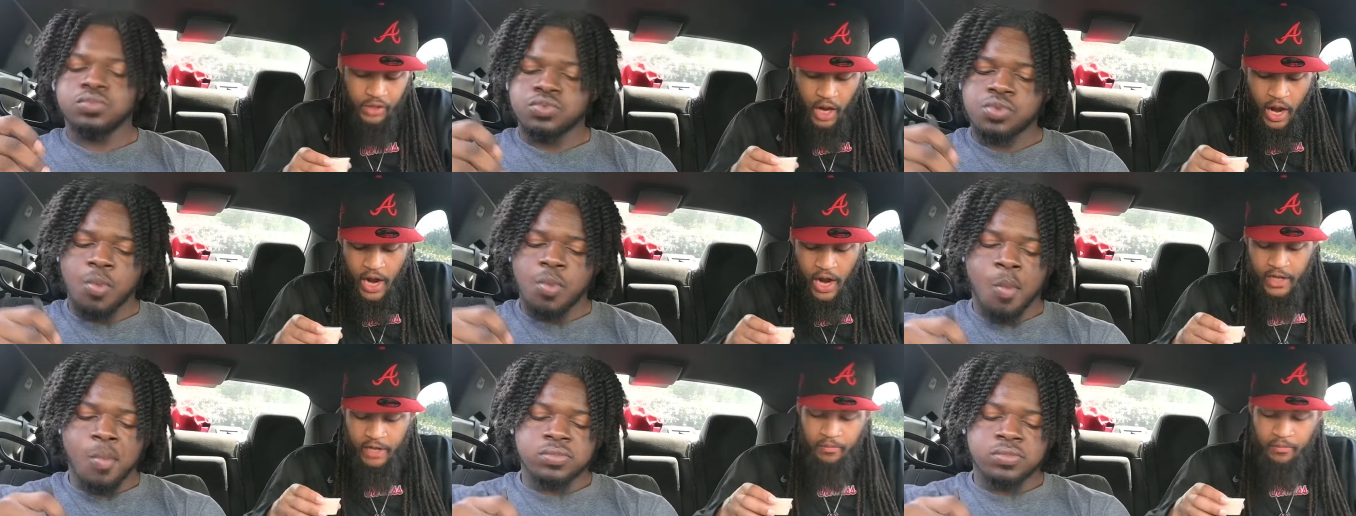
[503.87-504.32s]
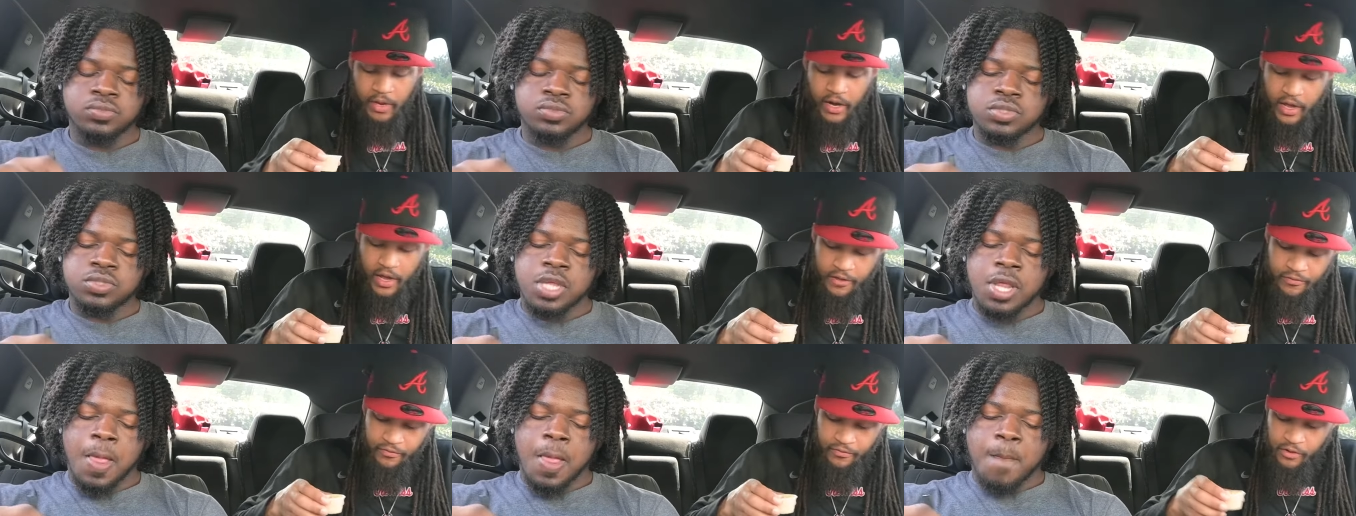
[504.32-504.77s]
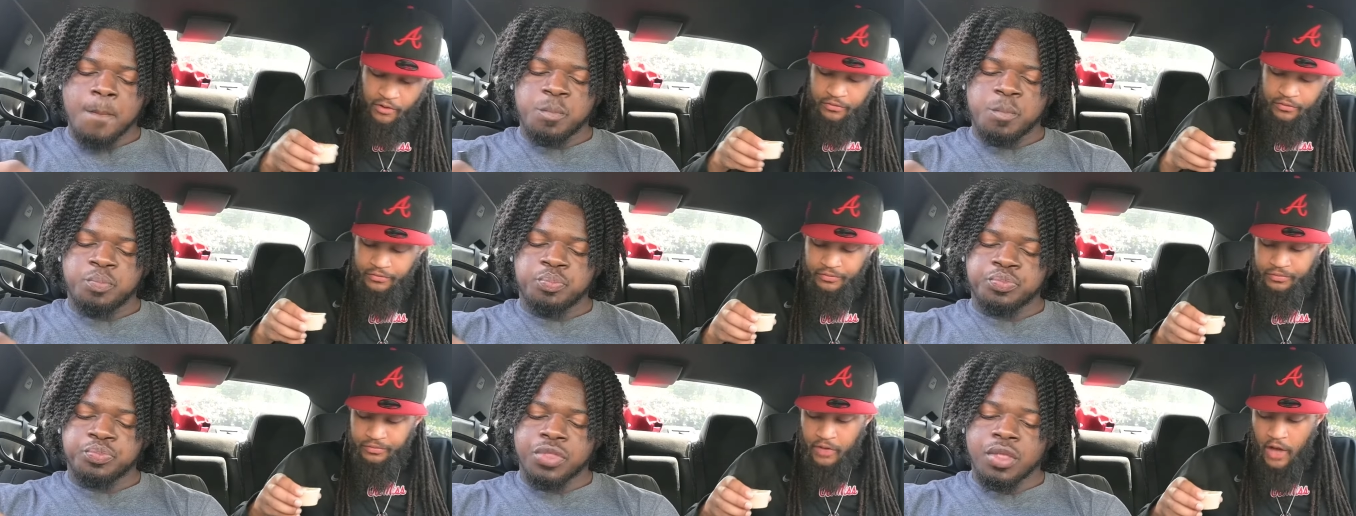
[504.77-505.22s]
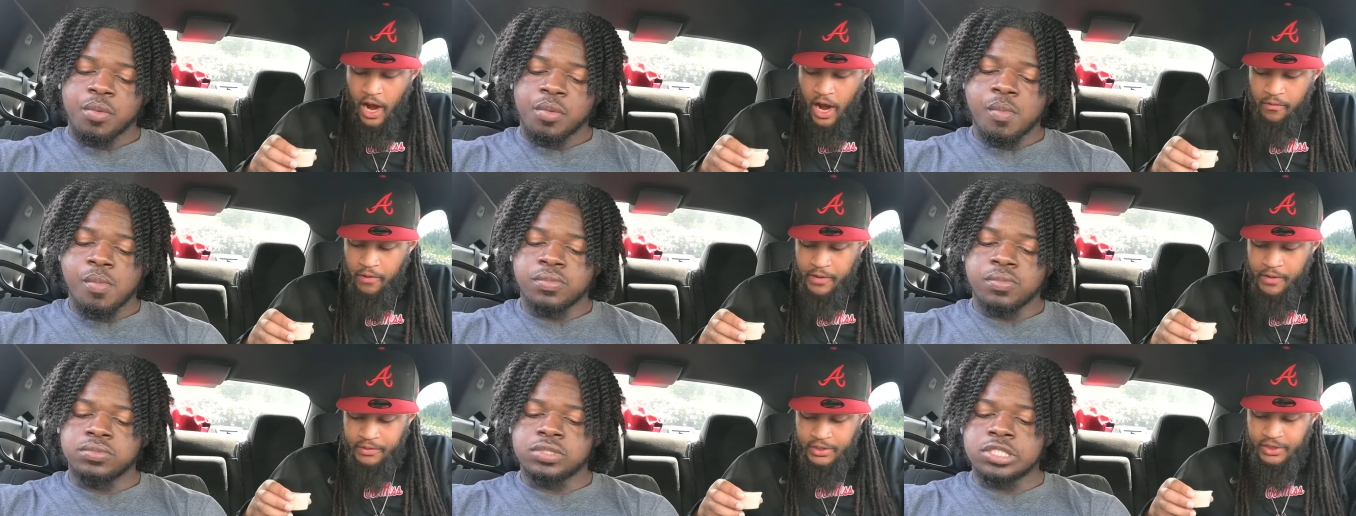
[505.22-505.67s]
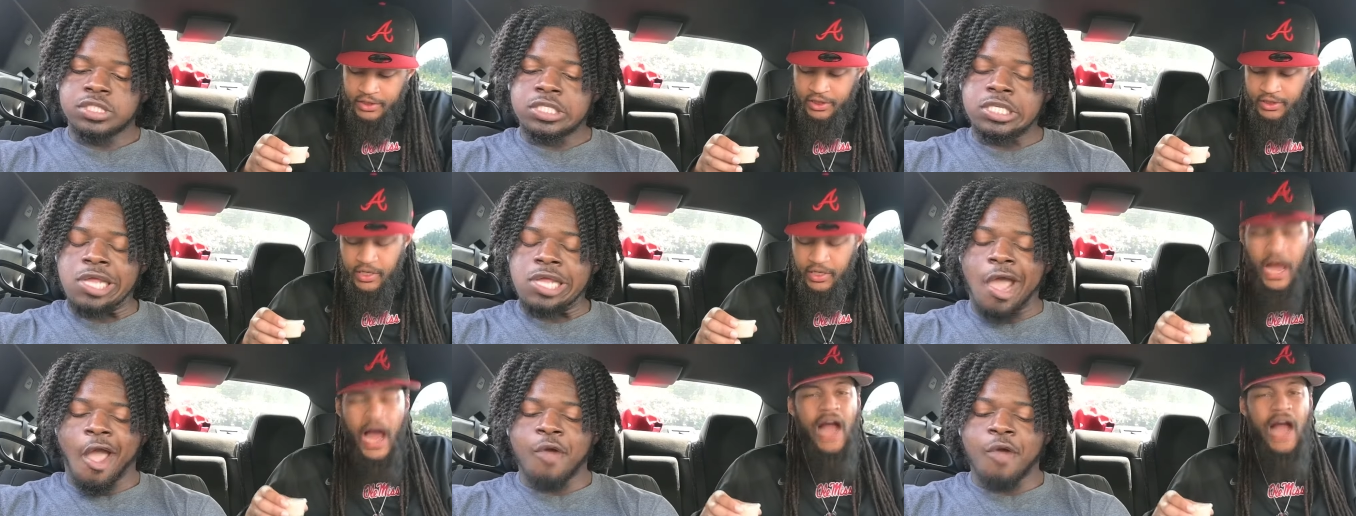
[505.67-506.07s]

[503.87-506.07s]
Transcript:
Speaker 1: I get about an eight four. I ride with this joint.